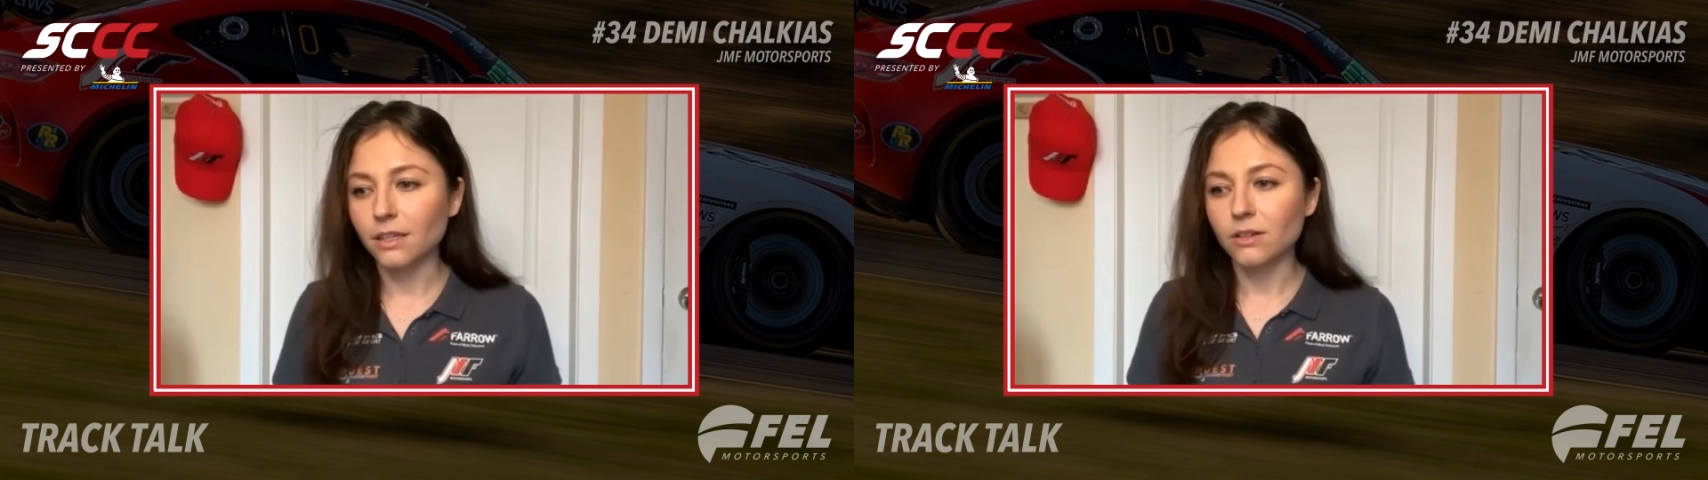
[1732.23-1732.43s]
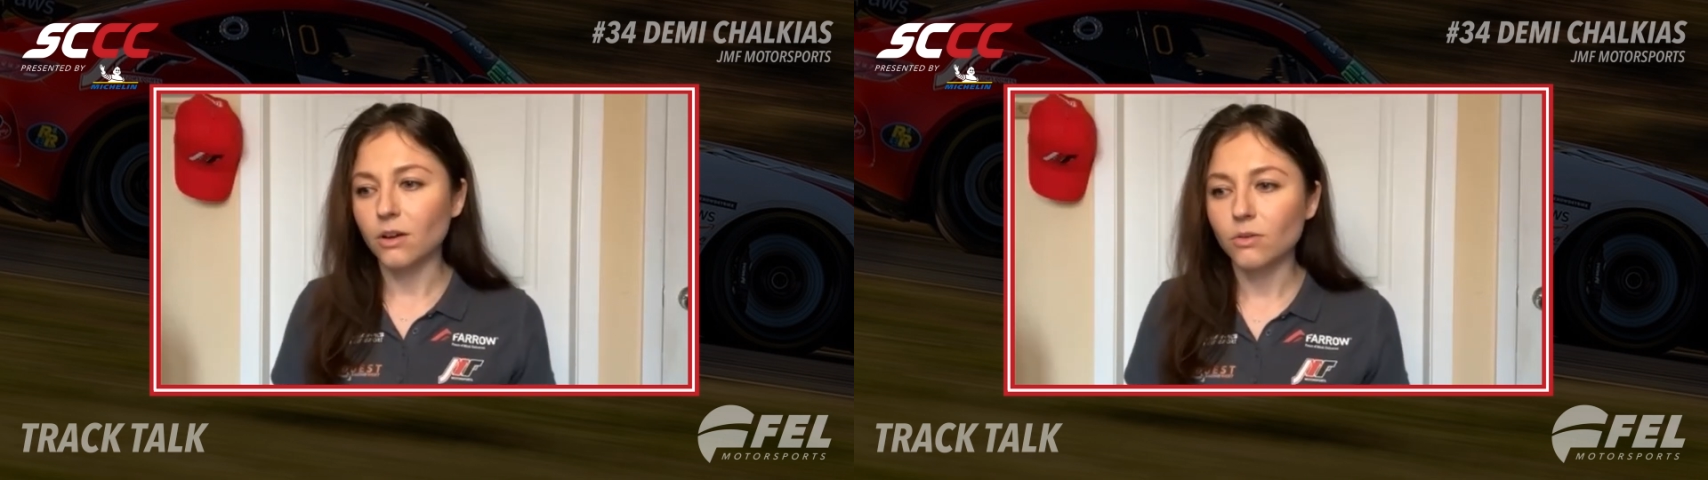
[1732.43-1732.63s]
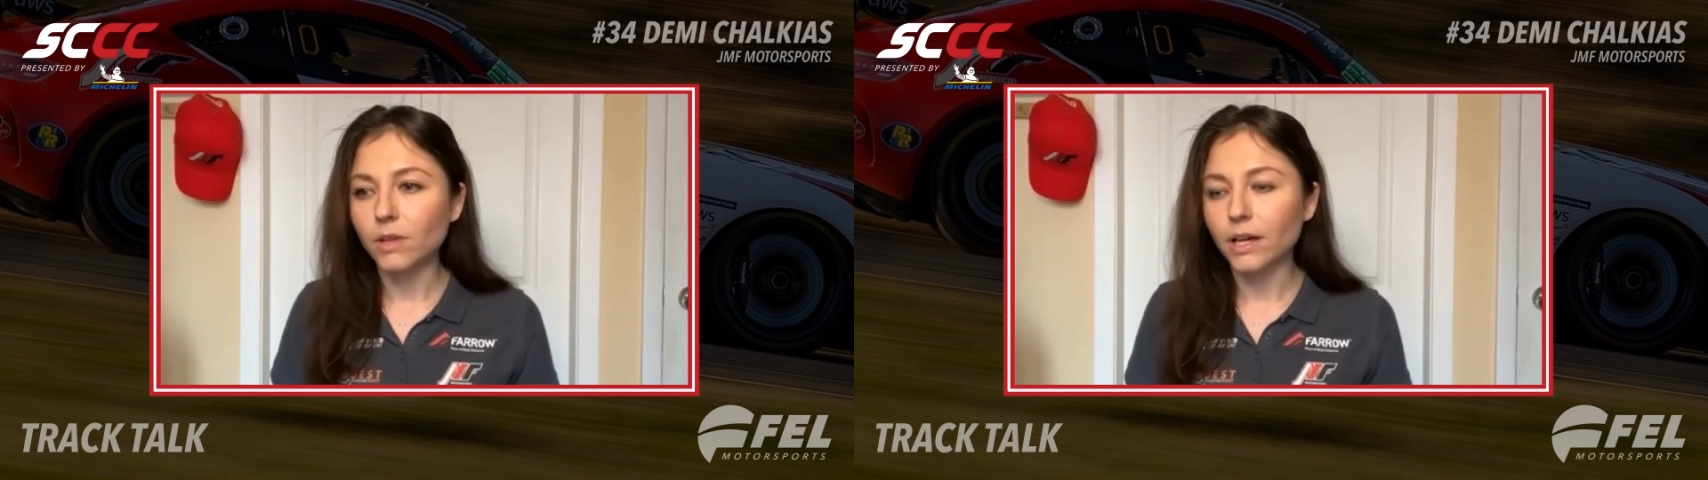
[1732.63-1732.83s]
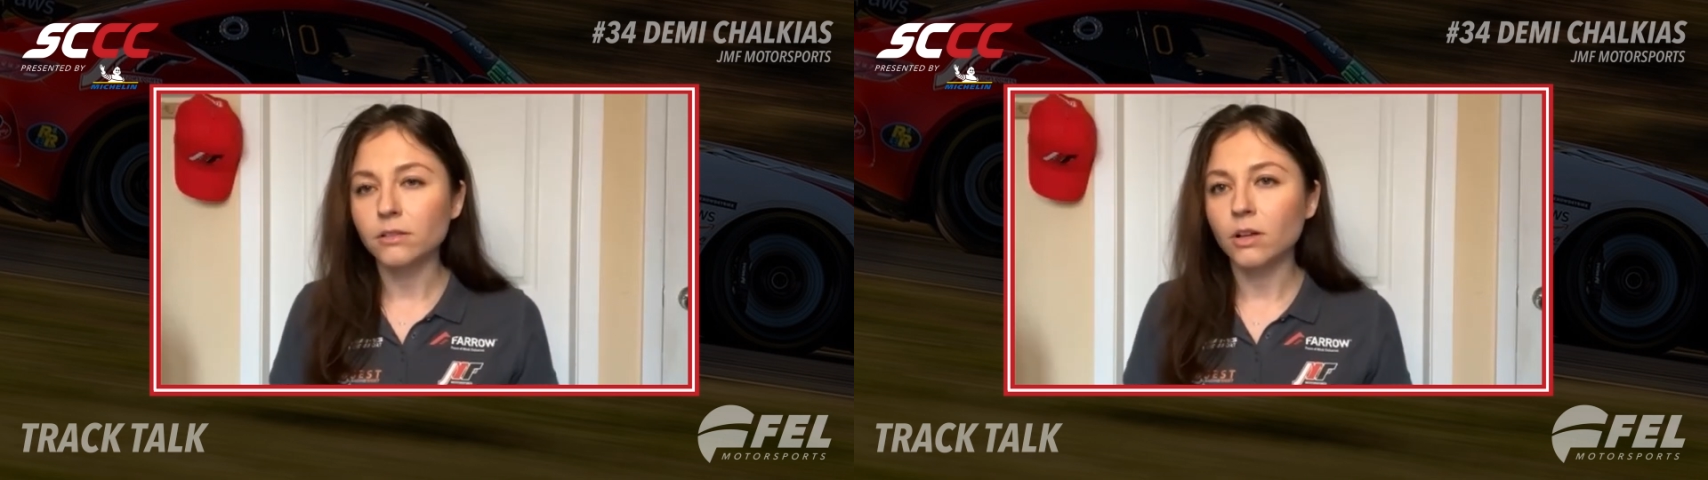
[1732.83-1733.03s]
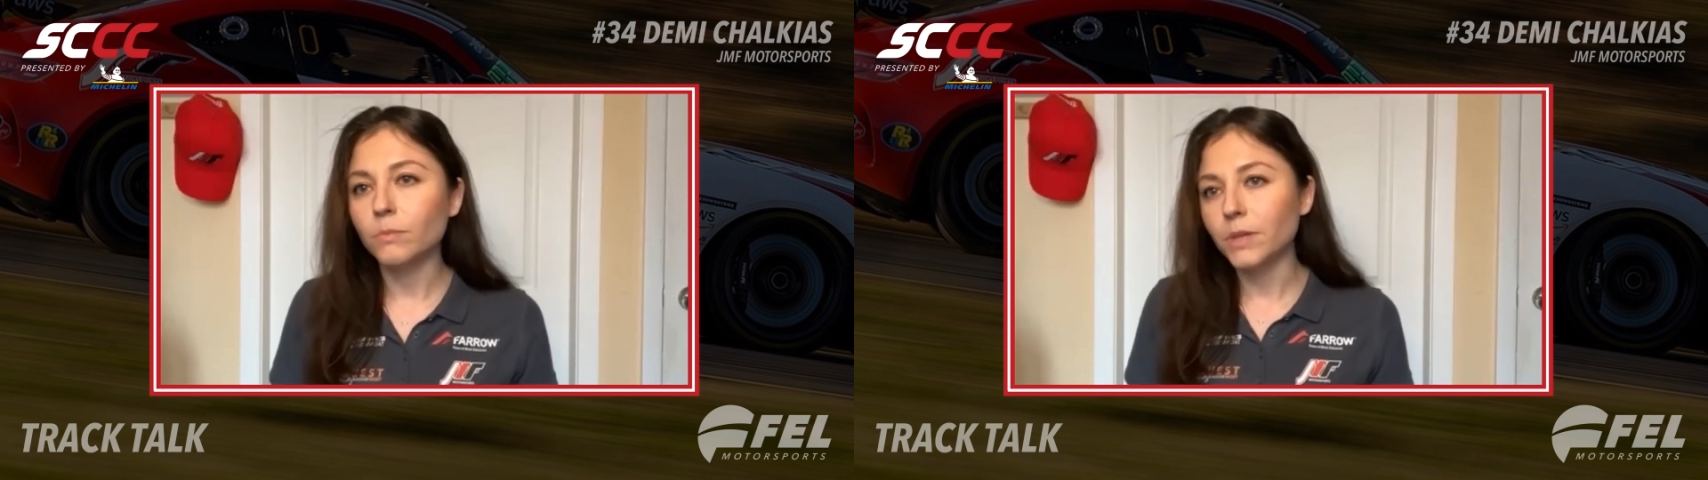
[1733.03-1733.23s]
let
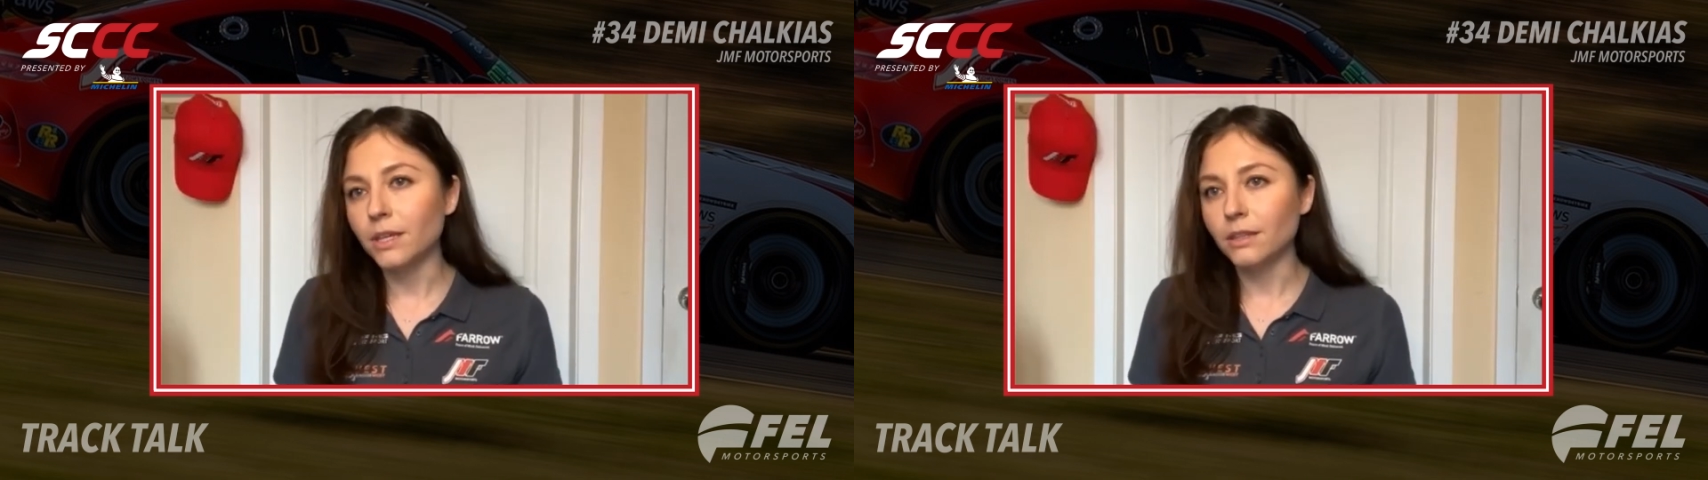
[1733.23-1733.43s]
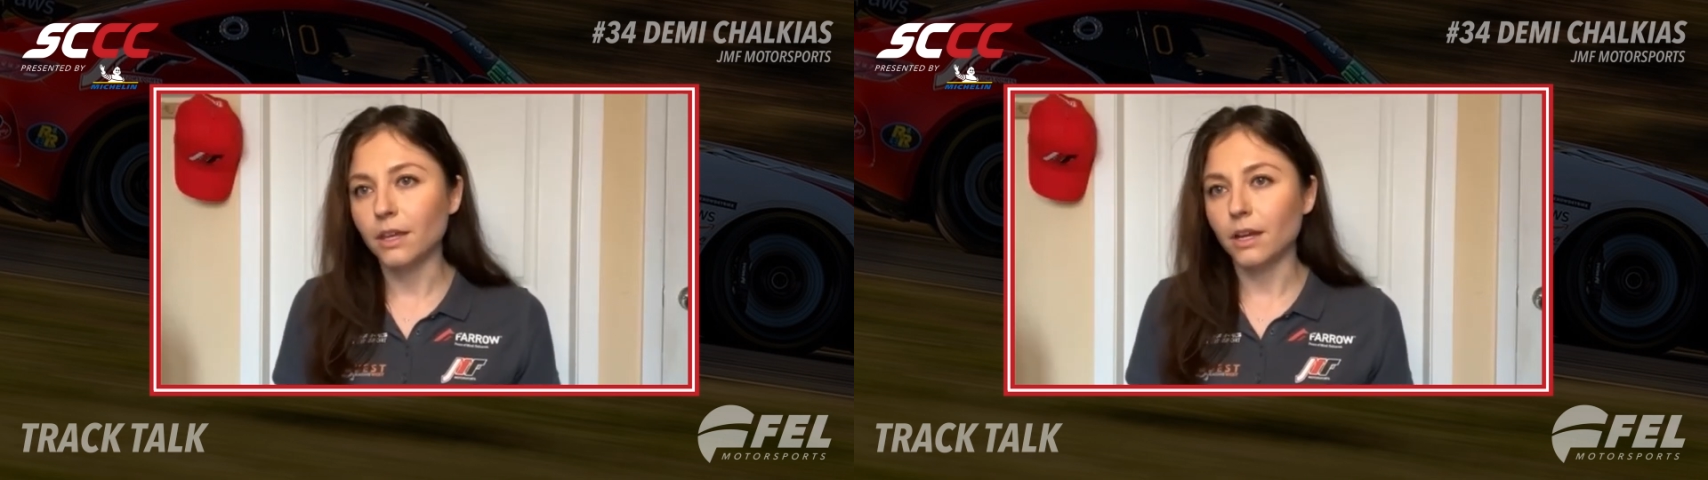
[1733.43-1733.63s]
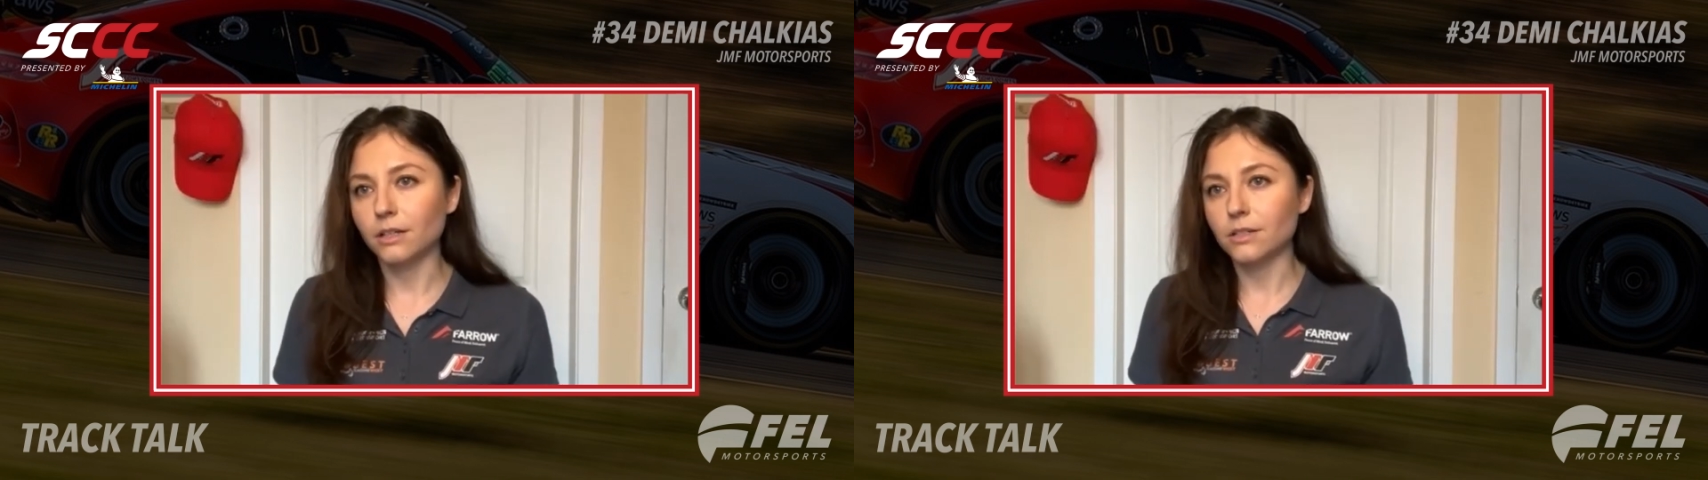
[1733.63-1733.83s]
alone being there